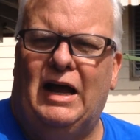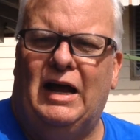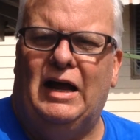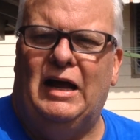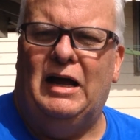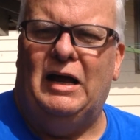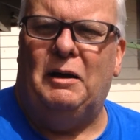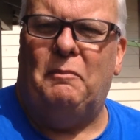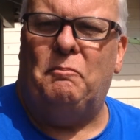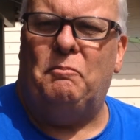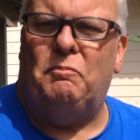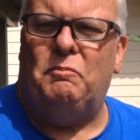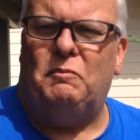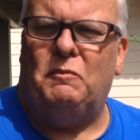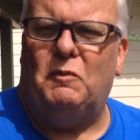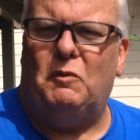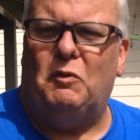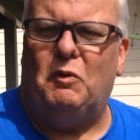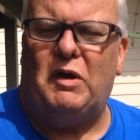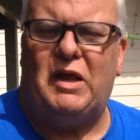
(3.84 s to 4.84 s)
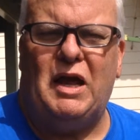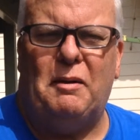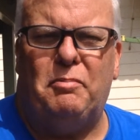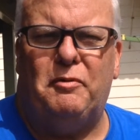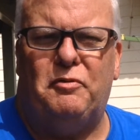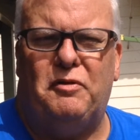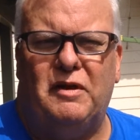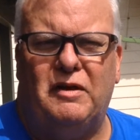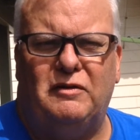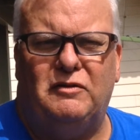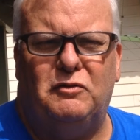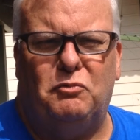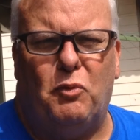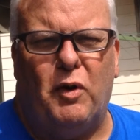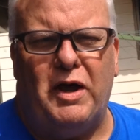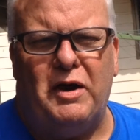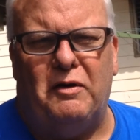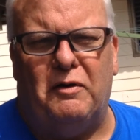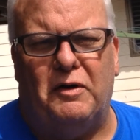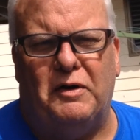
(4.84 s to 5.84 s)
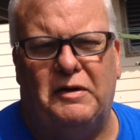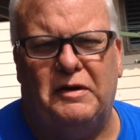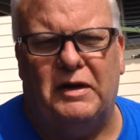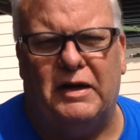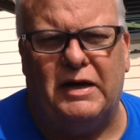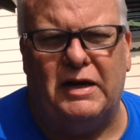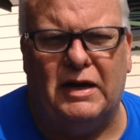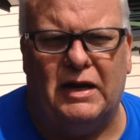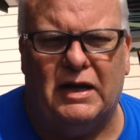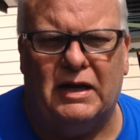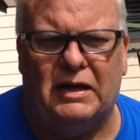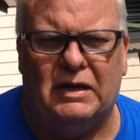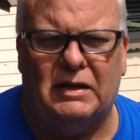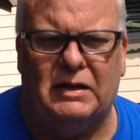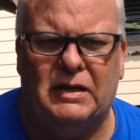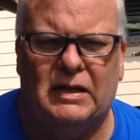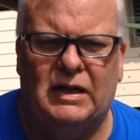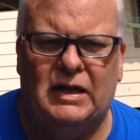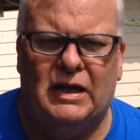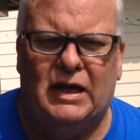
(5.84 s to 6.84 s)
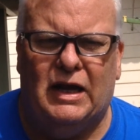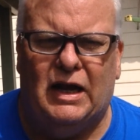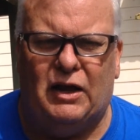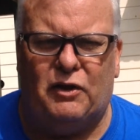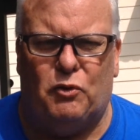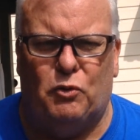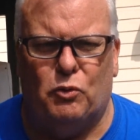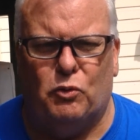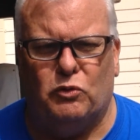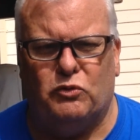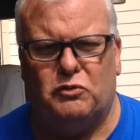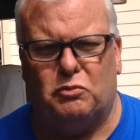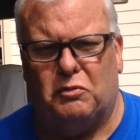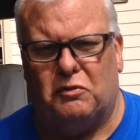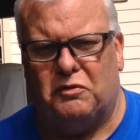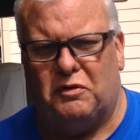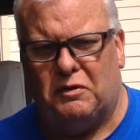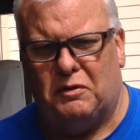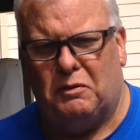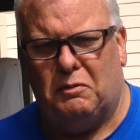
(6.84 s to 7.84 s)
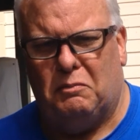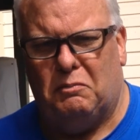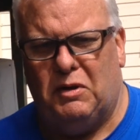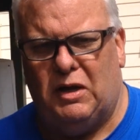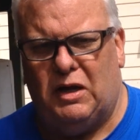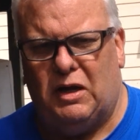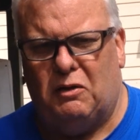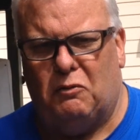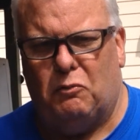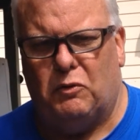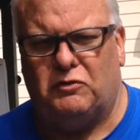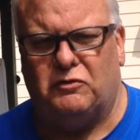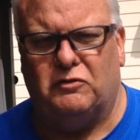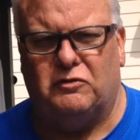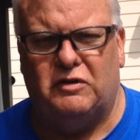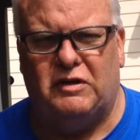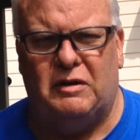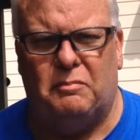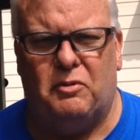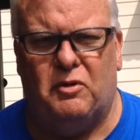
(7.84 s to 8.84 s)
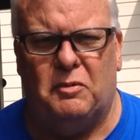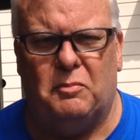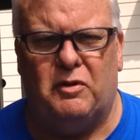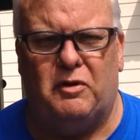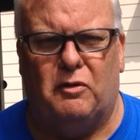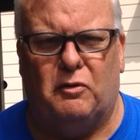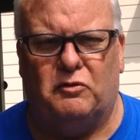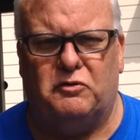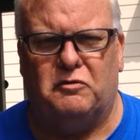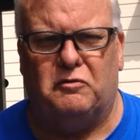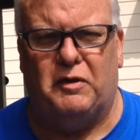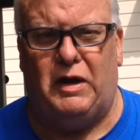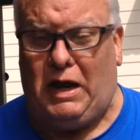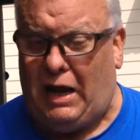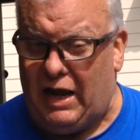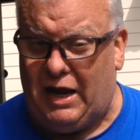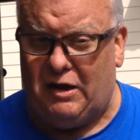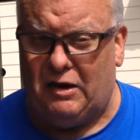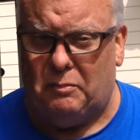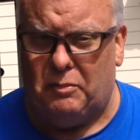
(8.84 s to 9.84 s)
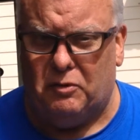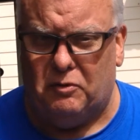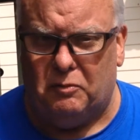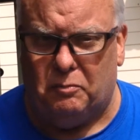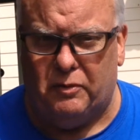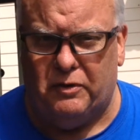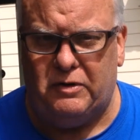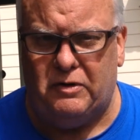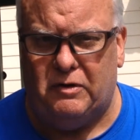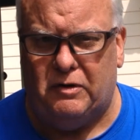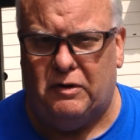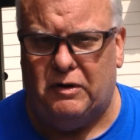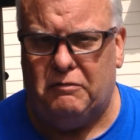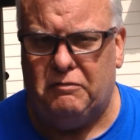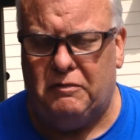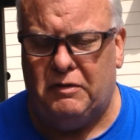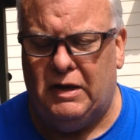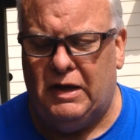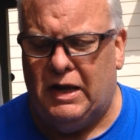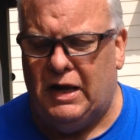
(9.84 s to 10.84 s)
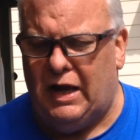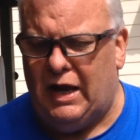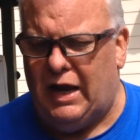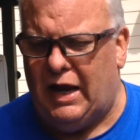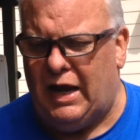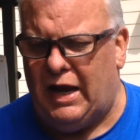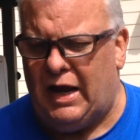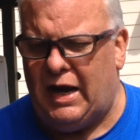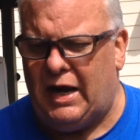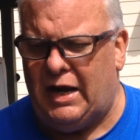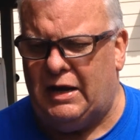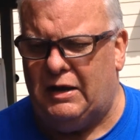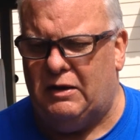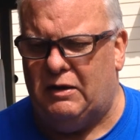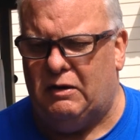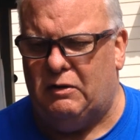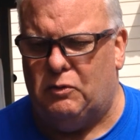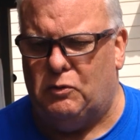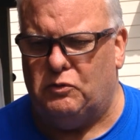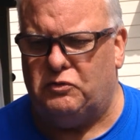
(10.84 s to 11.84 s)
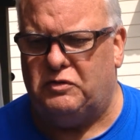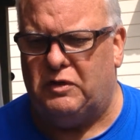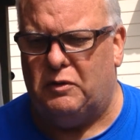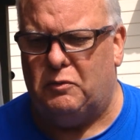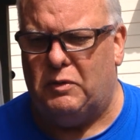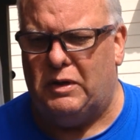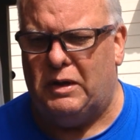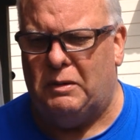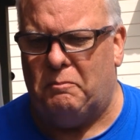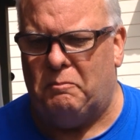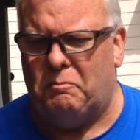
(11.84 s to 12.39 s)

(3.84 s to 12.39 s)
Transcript: Well, a couple of things. One, I did a course with the Western Sydney Permaculture on how to build a beehive, and also